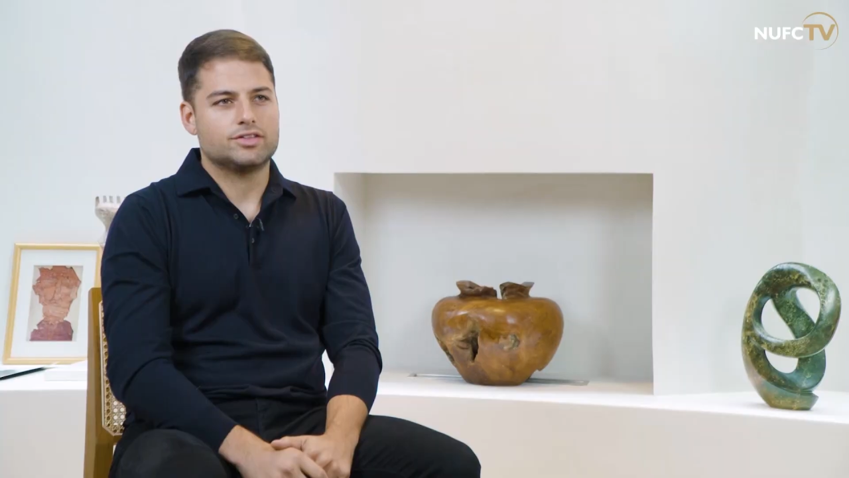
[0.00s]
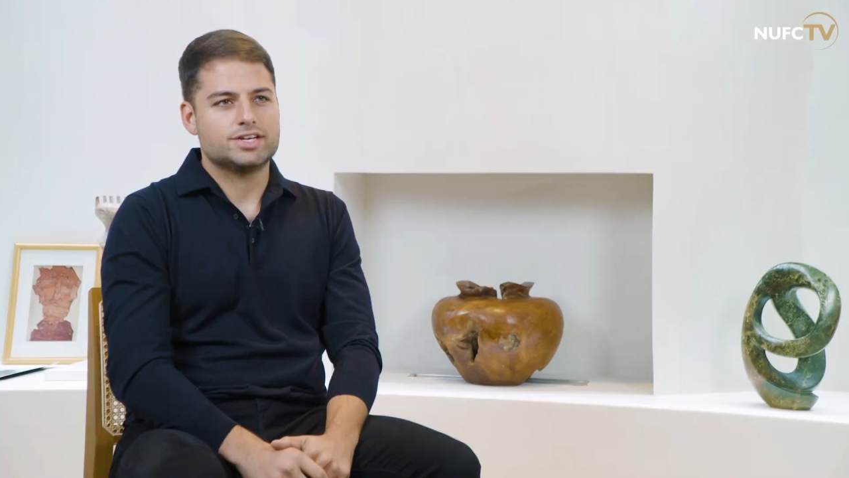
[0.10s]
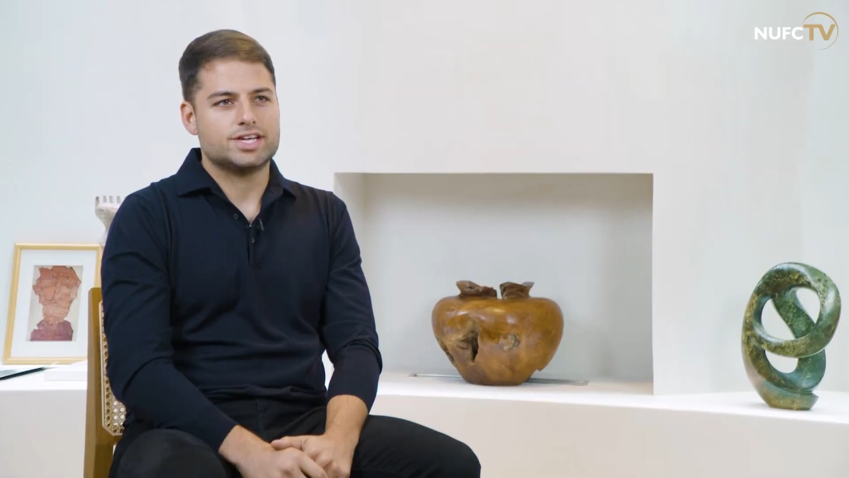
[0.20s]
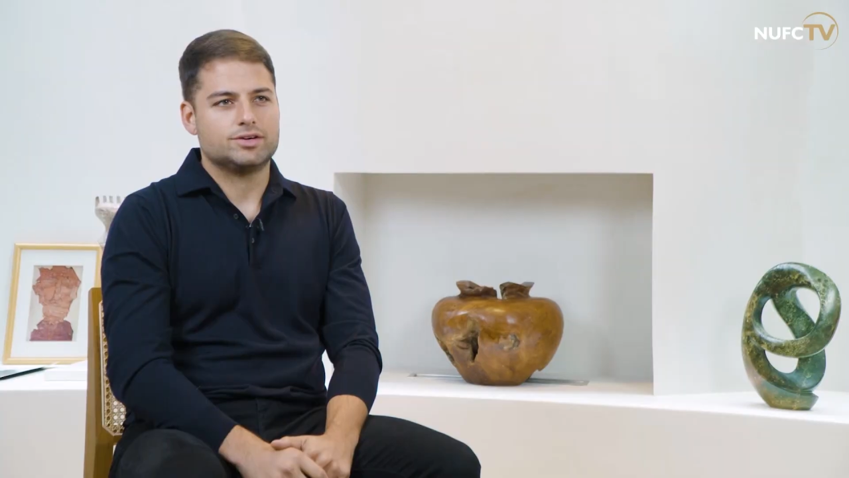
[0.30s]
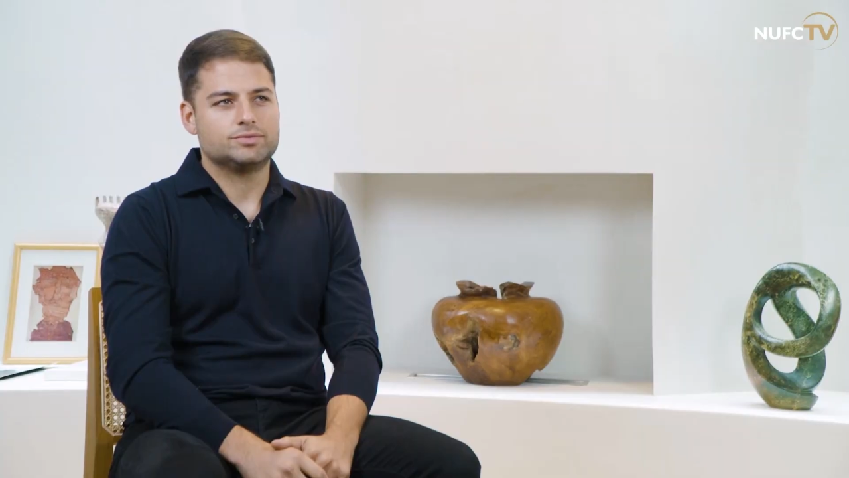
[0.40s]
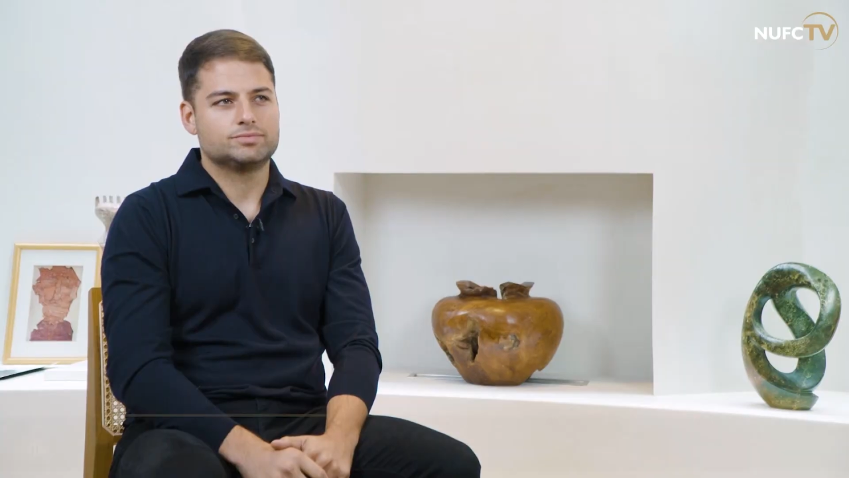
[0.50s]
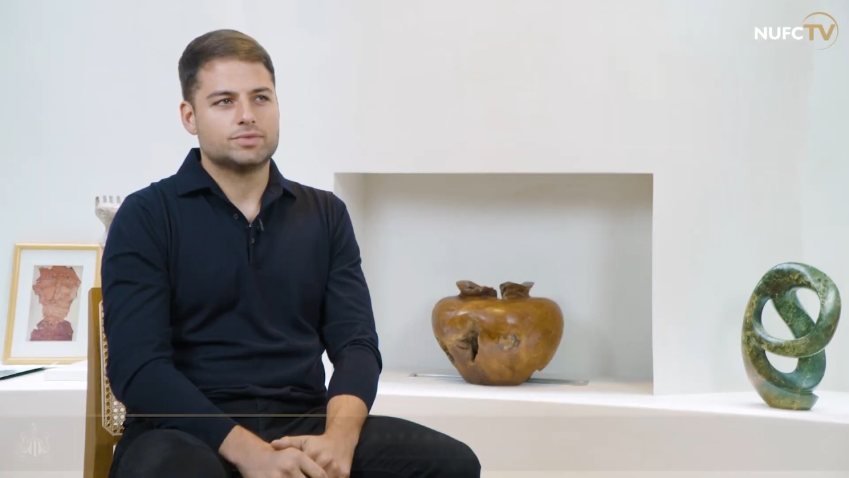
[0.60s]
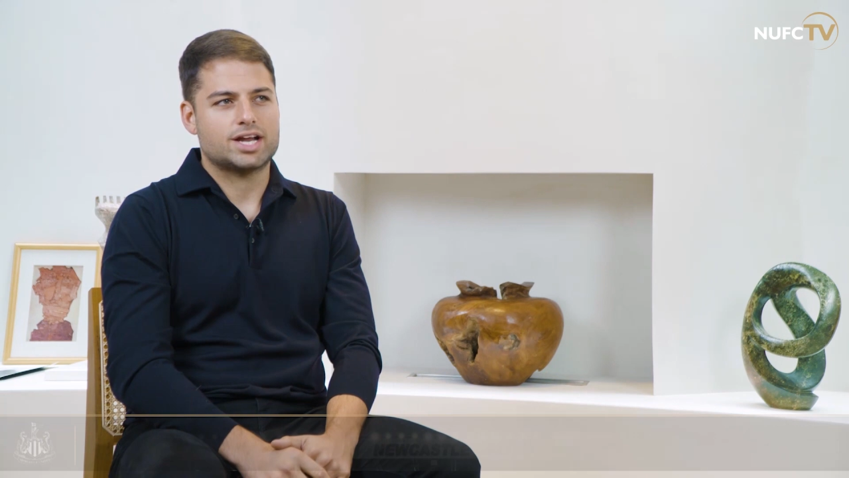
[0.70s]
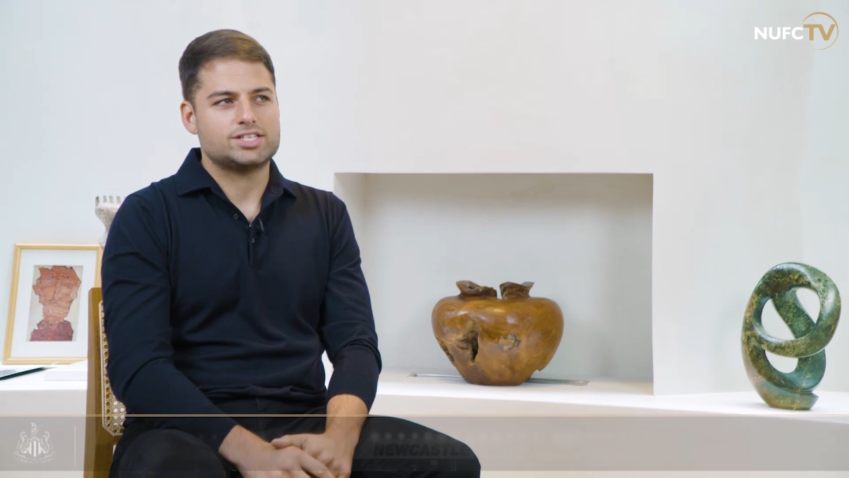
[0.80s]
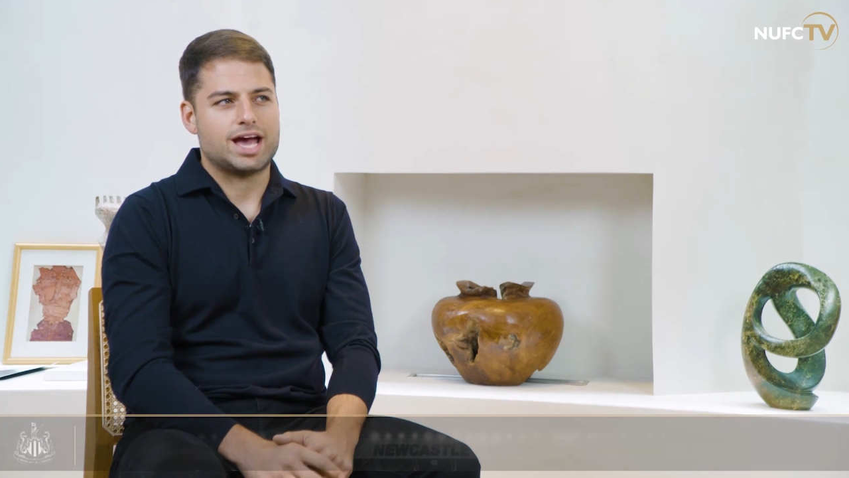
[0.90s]
on the deal,
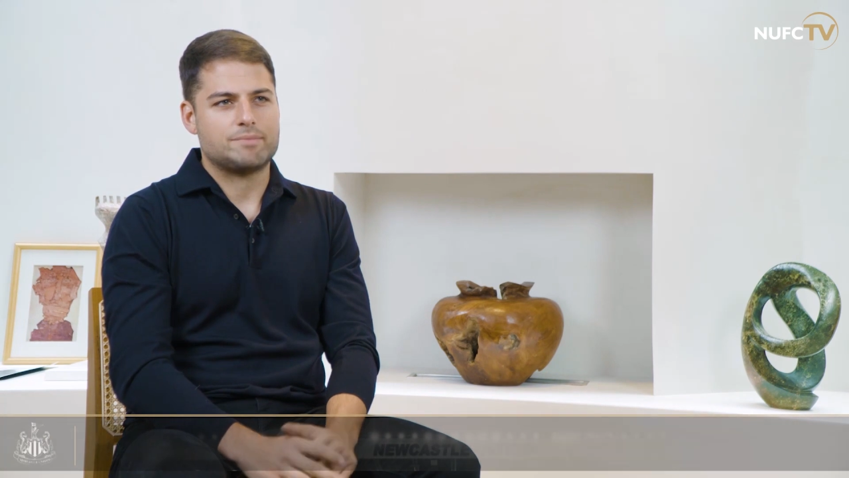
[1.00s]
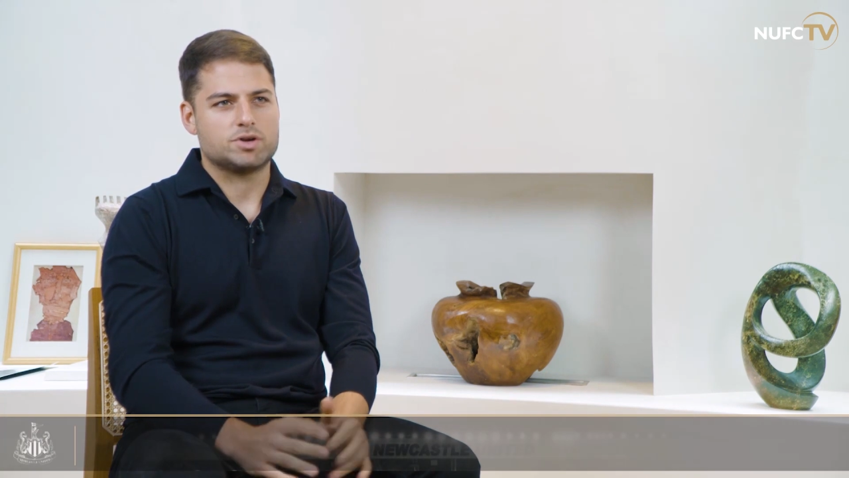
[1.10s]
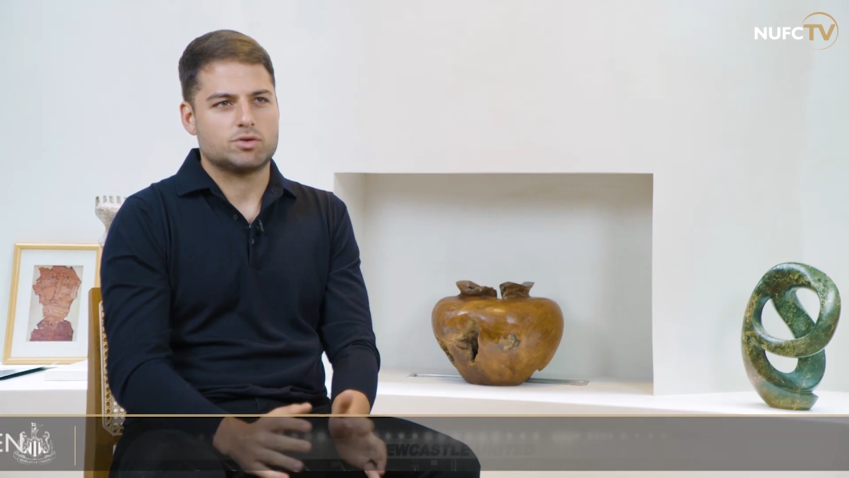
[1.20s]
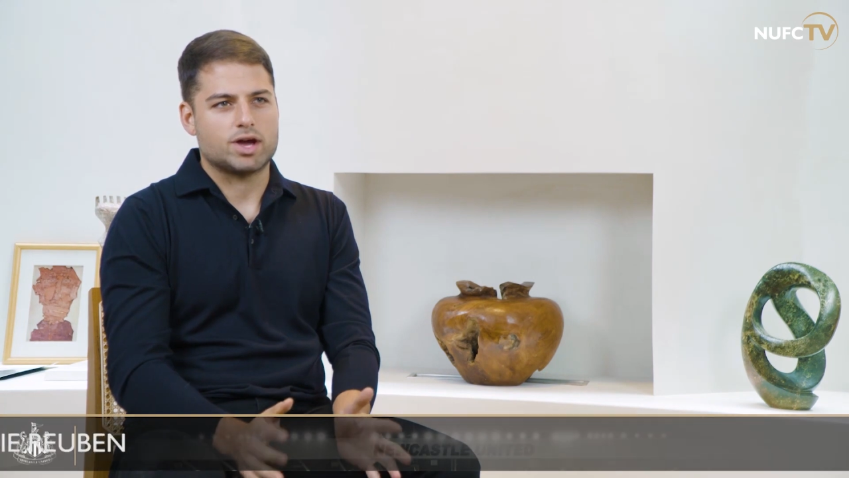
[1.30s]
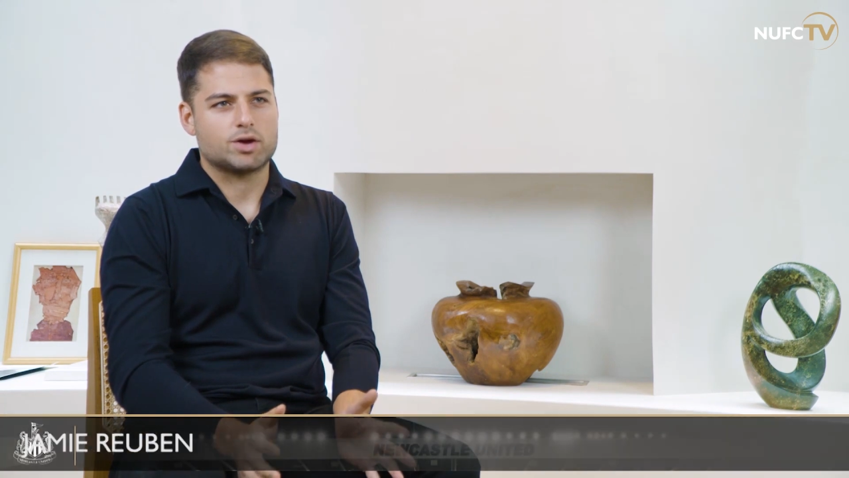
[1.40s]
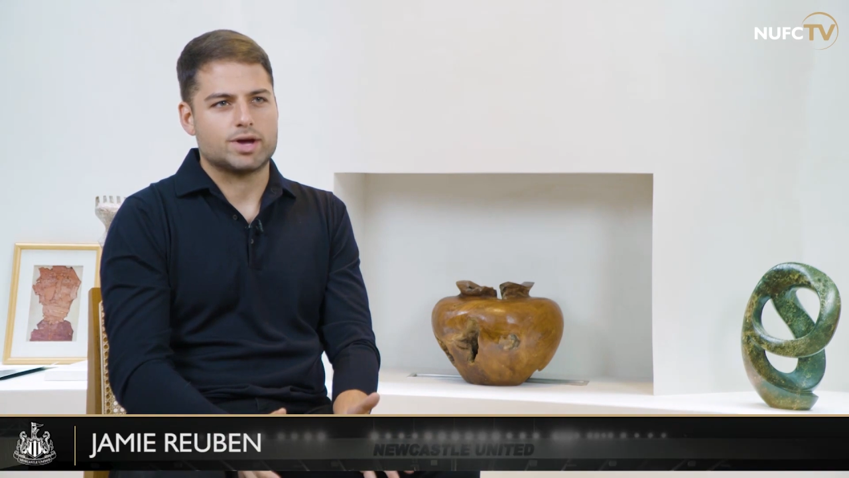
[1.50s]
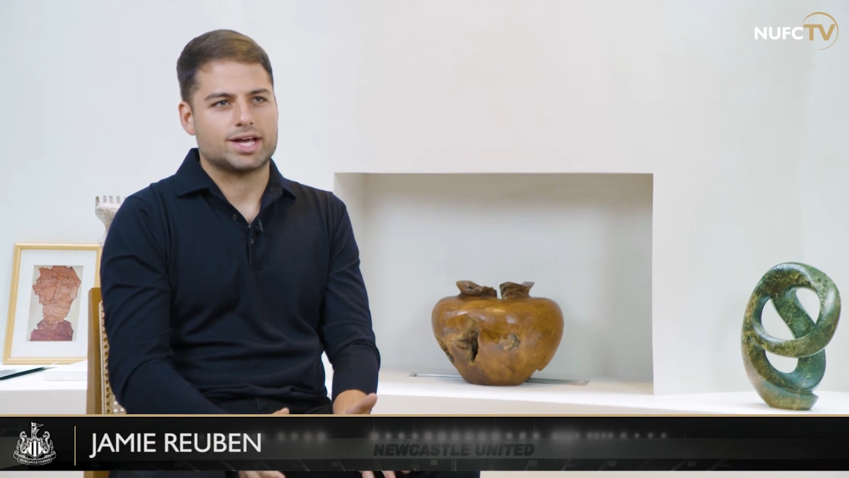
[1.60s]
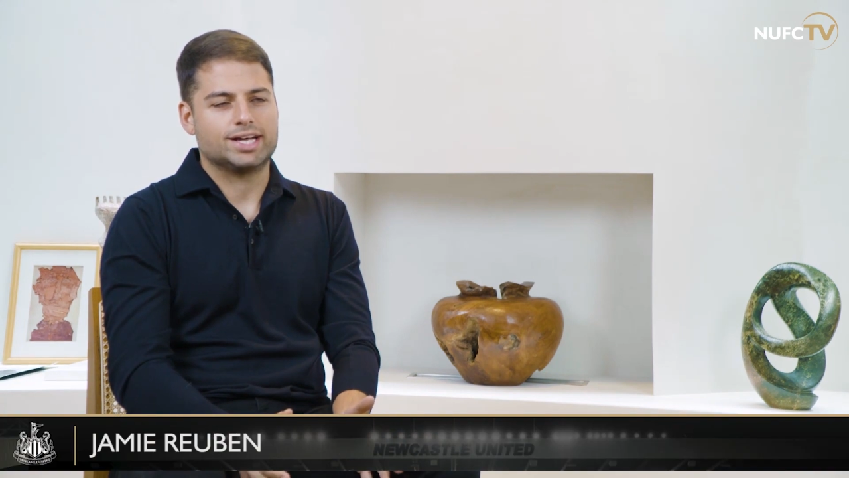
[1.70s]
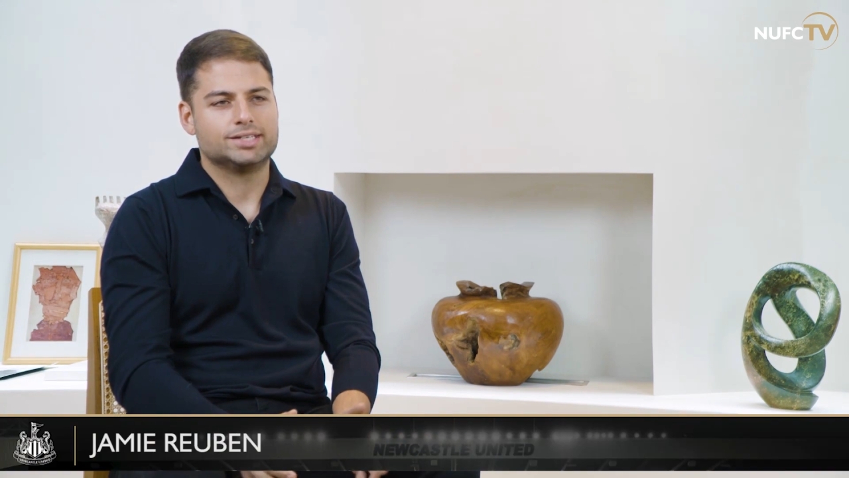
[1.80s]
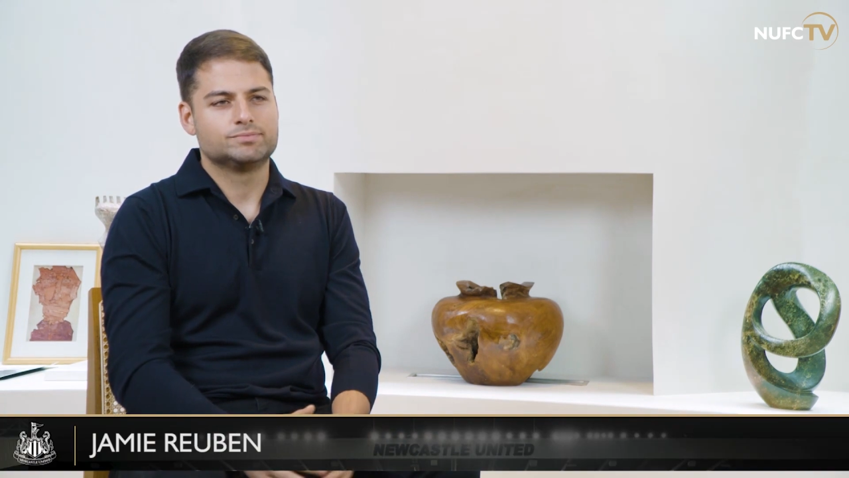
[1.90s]
it actually happened quite
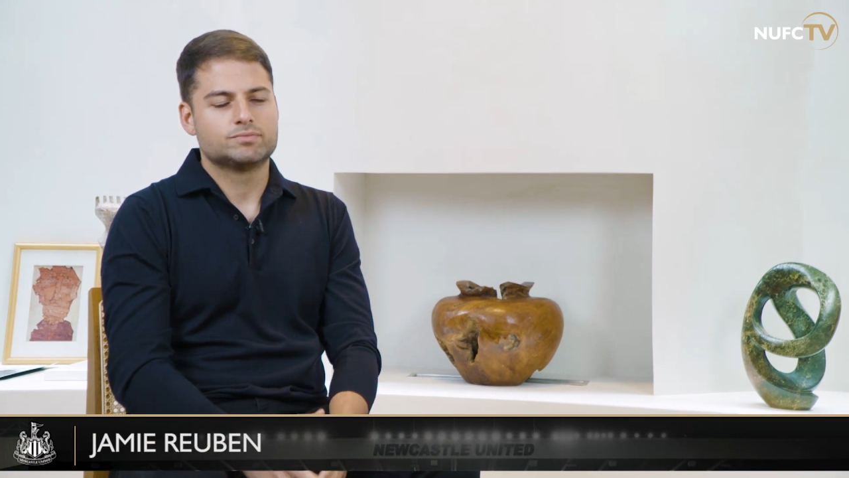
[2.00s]
quickly.